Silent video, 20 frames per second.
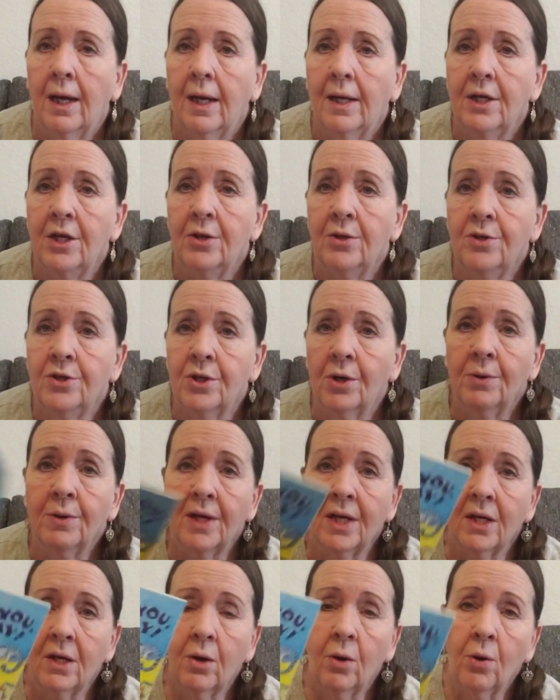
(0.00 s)
You don't
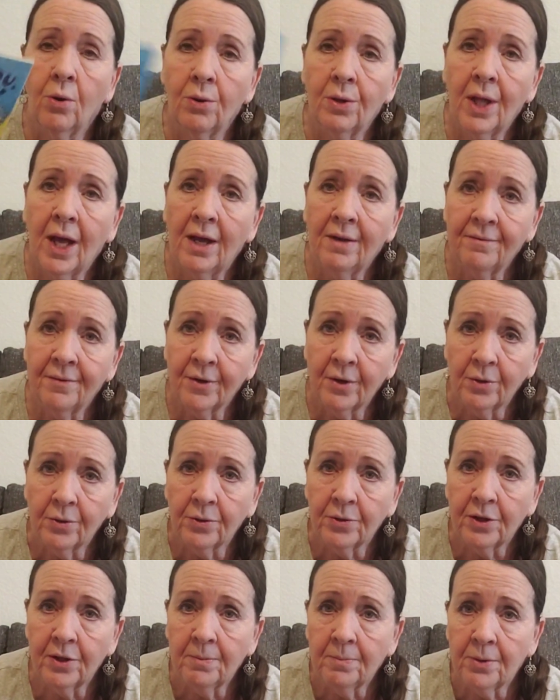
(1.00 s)
get a whole lot for
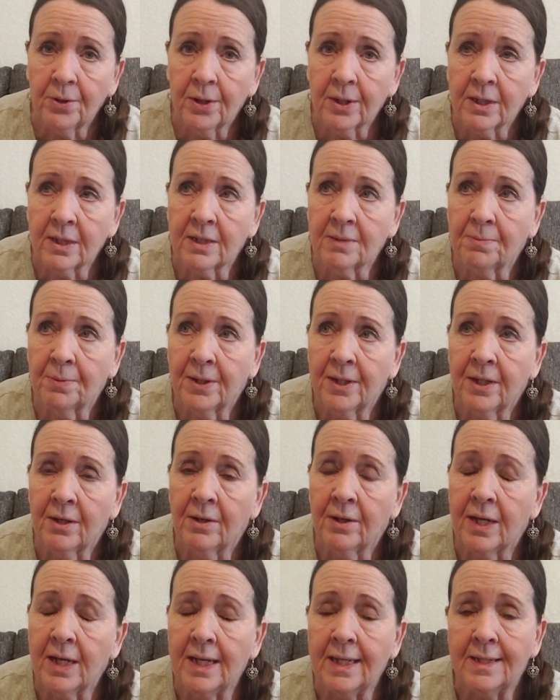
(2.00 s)
golden books, but
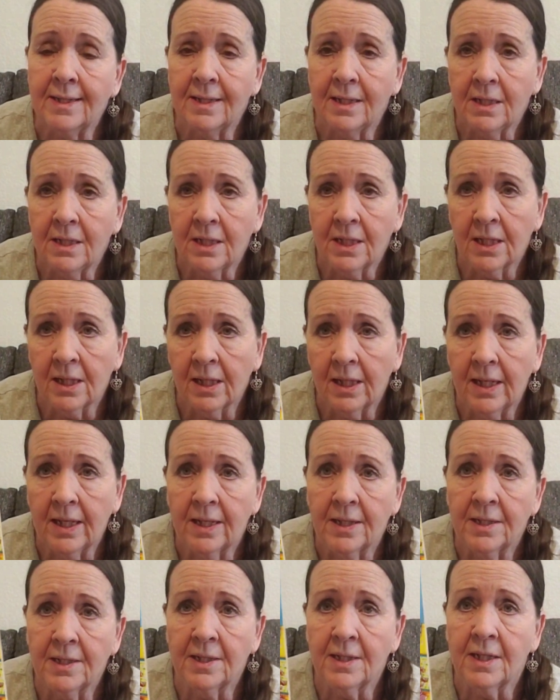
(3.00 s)
they're easy to
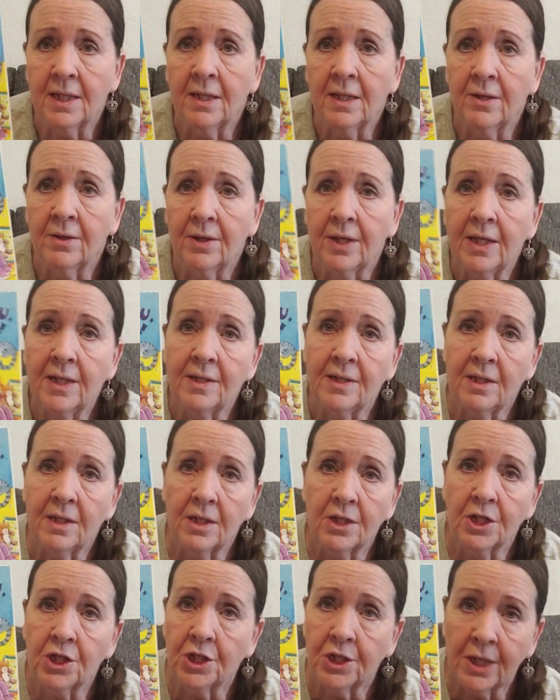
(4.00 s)
list and they're easy
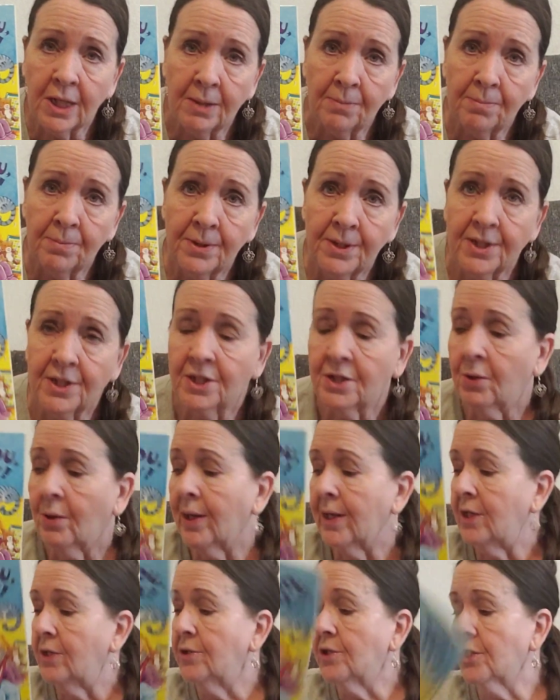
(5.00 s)
to ship, so
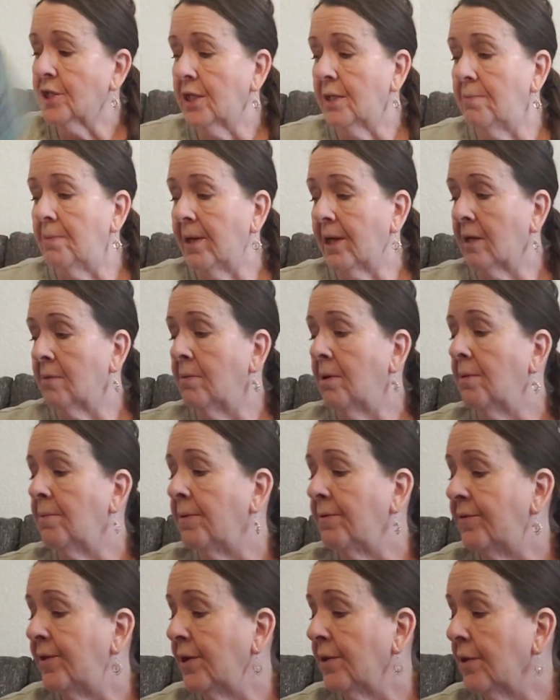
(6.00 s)
I usually pick them up
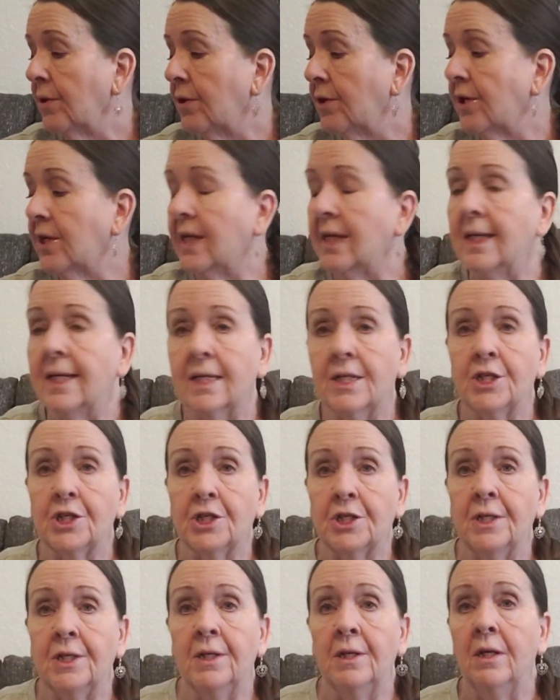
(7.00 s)
if they're in good
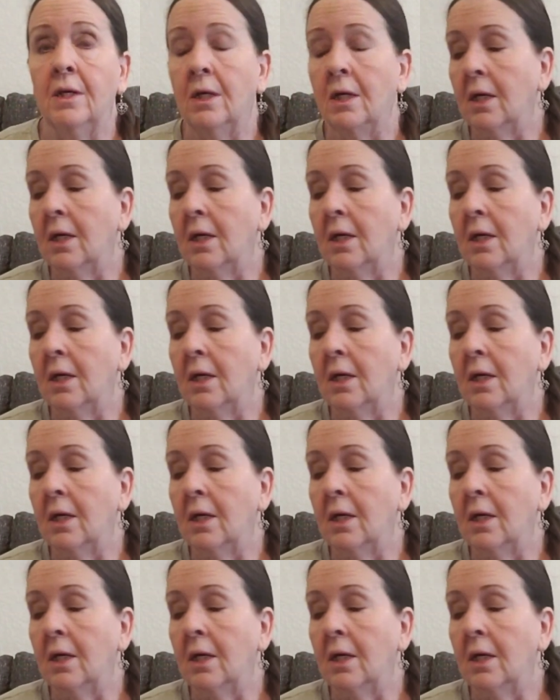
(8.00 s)
condition.